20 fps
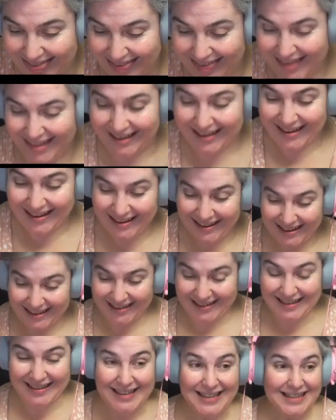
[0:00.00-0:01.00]
Ah!
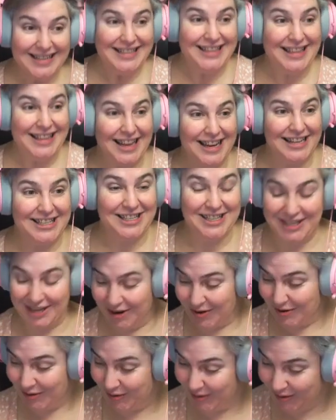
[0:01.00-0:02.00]
That's
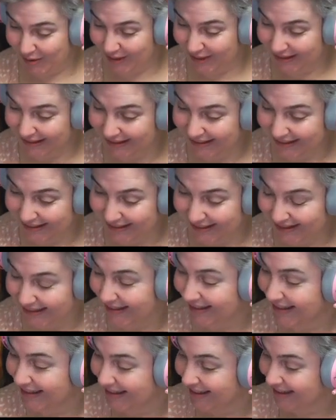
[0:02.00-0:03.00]
so cool.
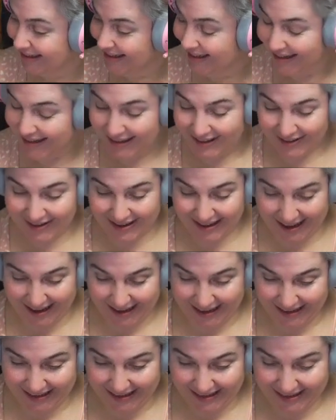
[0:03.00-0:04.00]

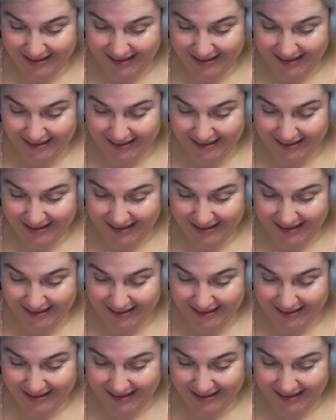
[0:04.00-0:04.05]
Okay.